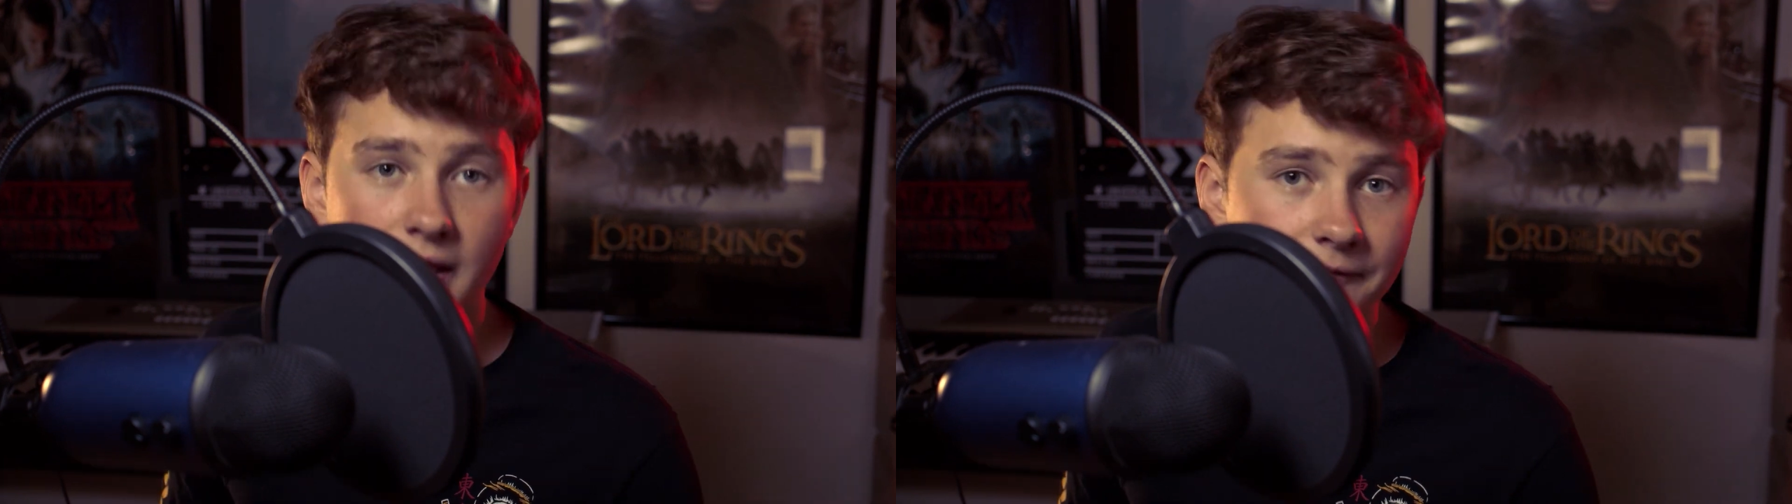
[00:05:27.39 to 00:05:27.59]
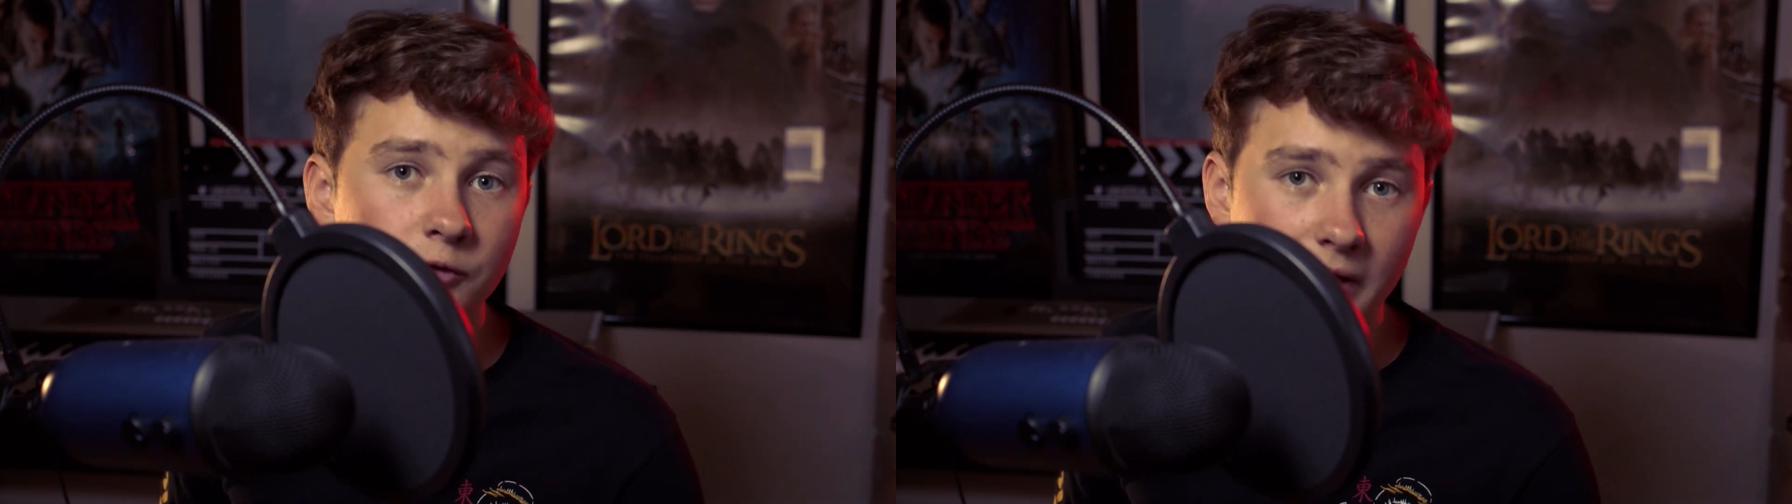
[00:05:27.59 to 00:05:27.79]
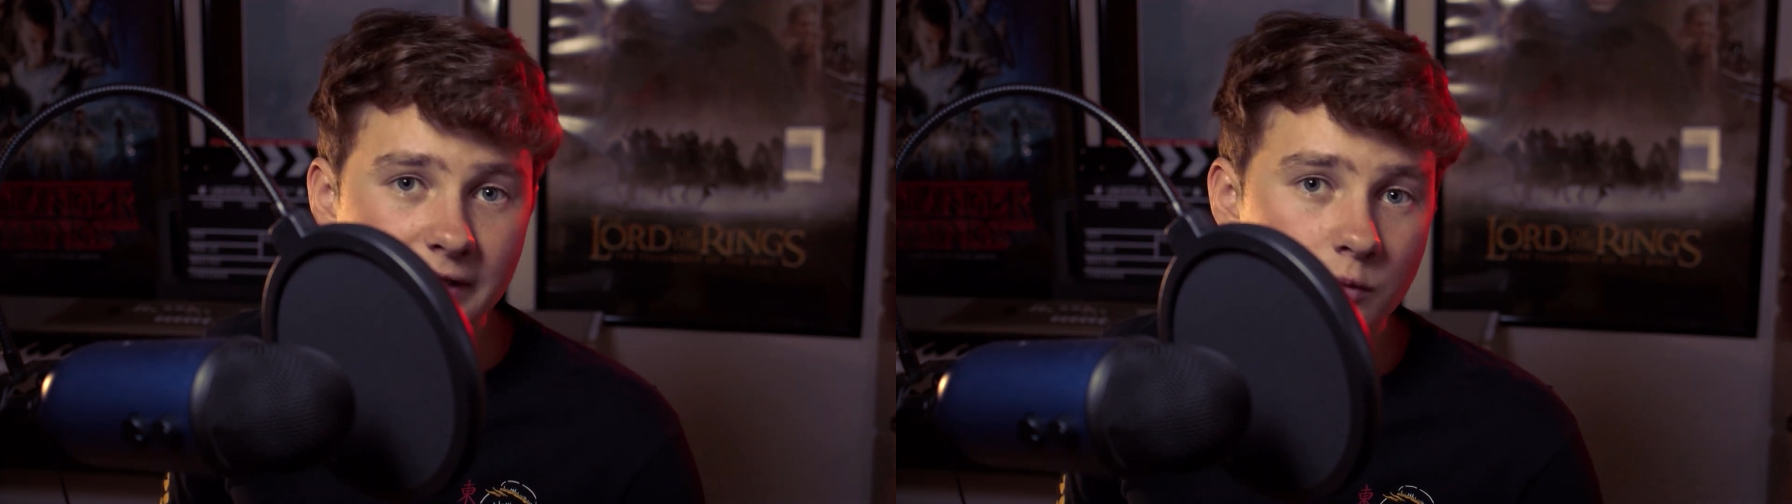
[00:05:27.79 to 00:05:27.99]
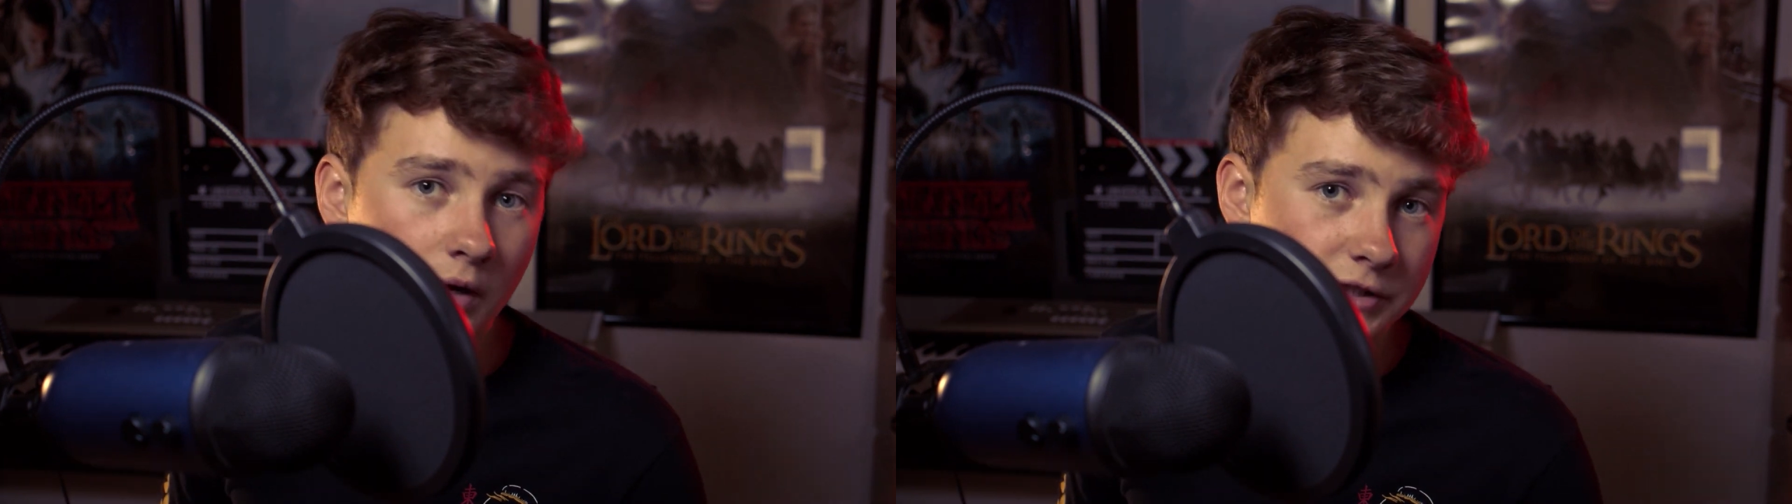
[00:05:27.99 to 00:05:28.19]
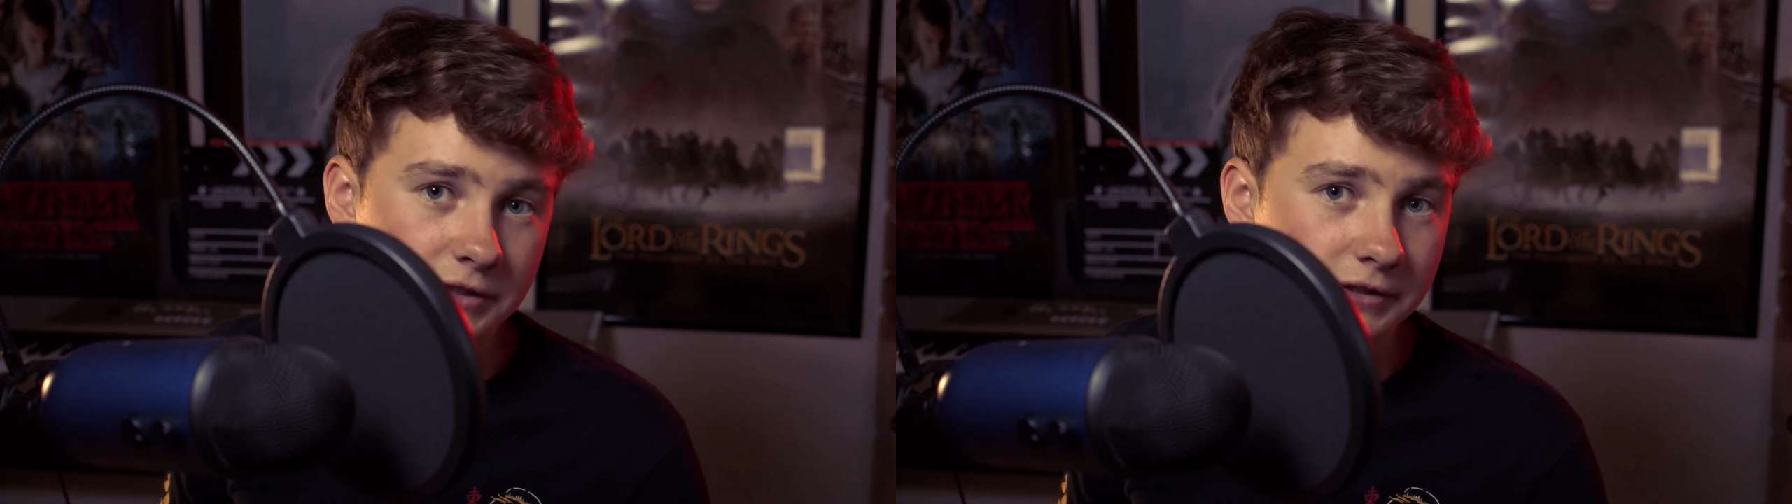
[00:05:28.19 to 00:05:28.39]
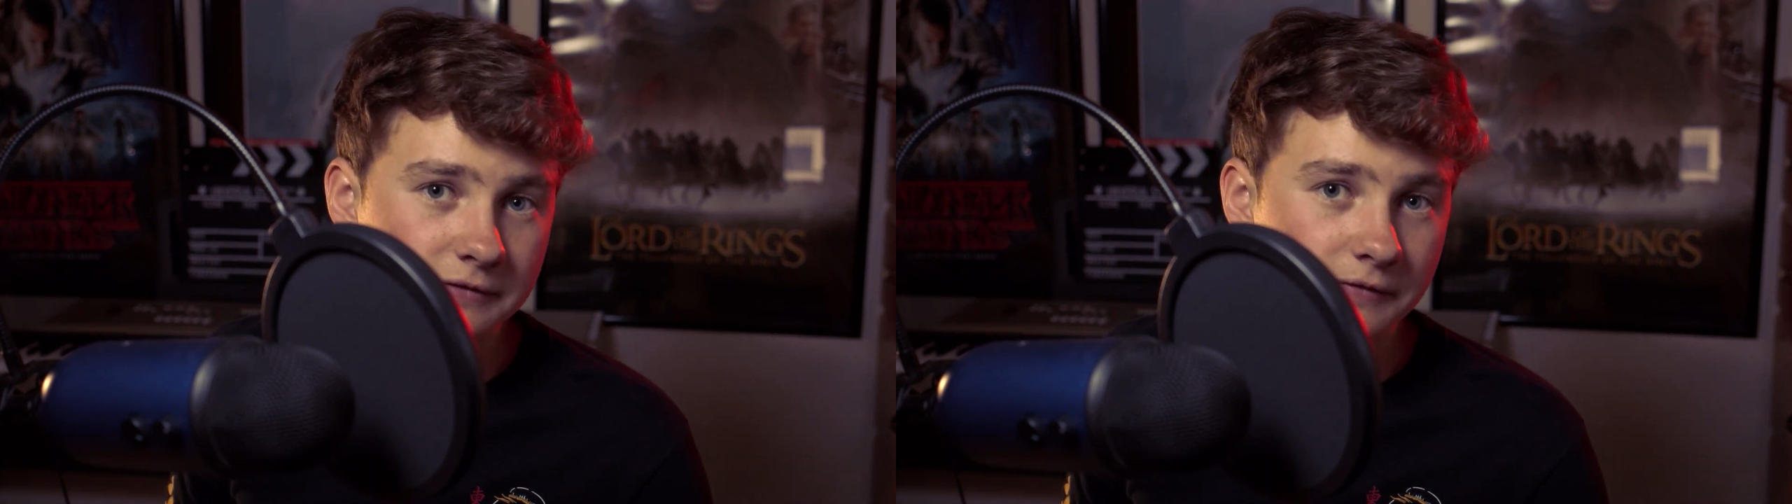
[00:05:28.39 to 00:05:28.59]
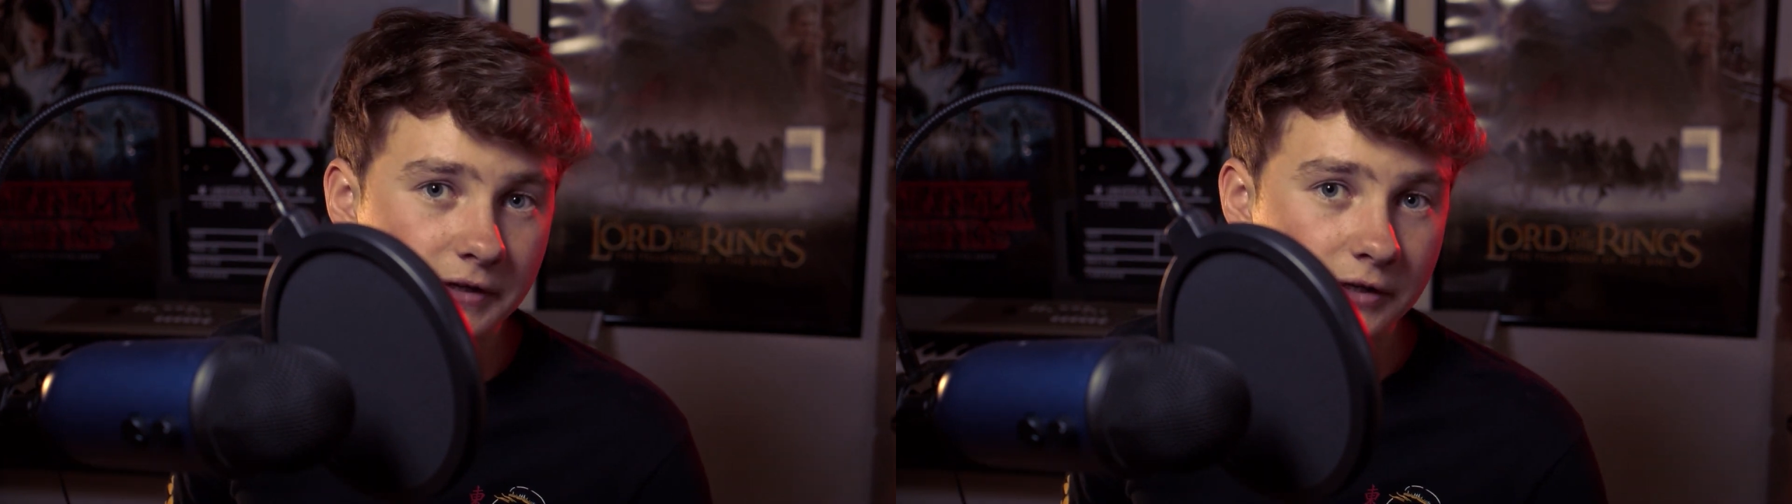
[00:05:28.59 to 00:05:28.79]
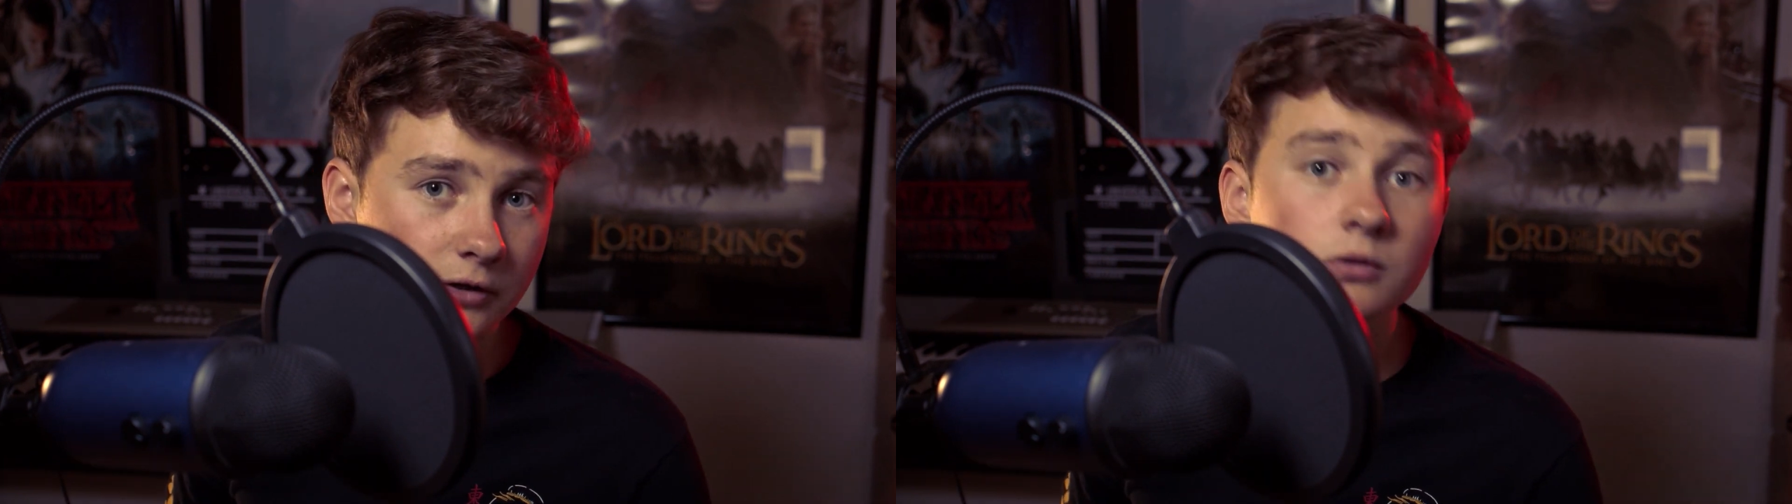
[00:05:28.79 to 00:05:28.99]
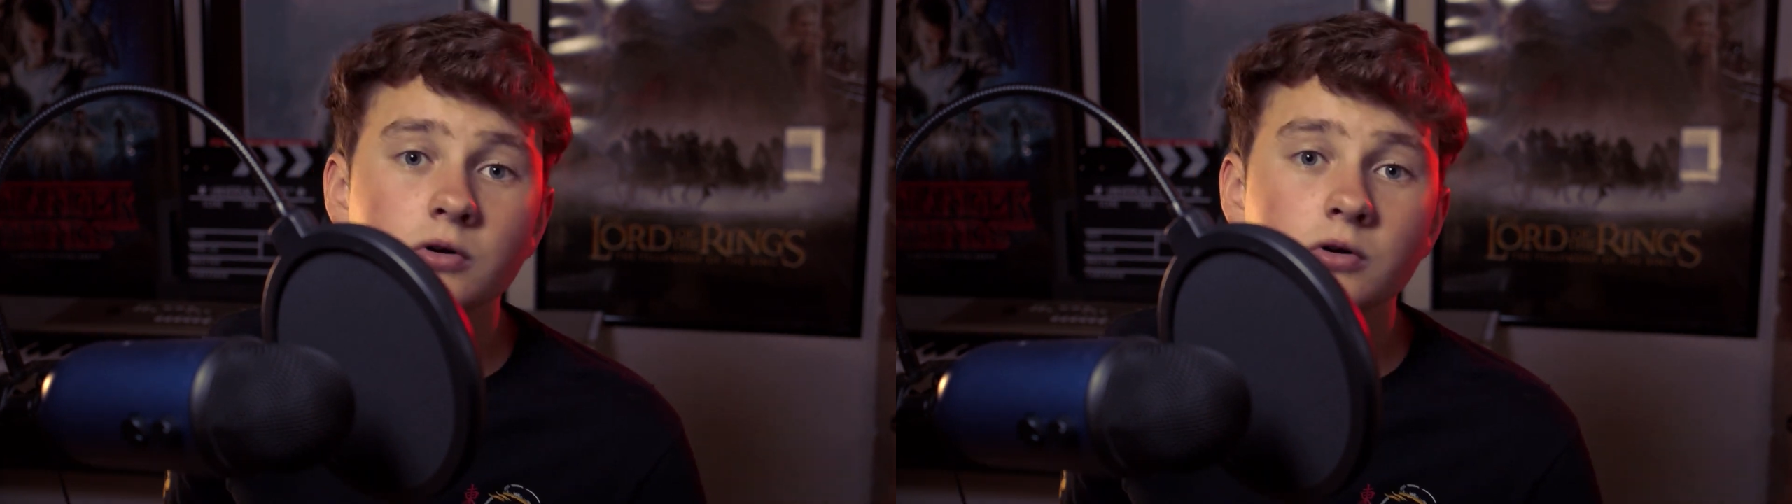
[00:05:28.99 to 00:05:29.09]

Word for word: If you liked watching this video,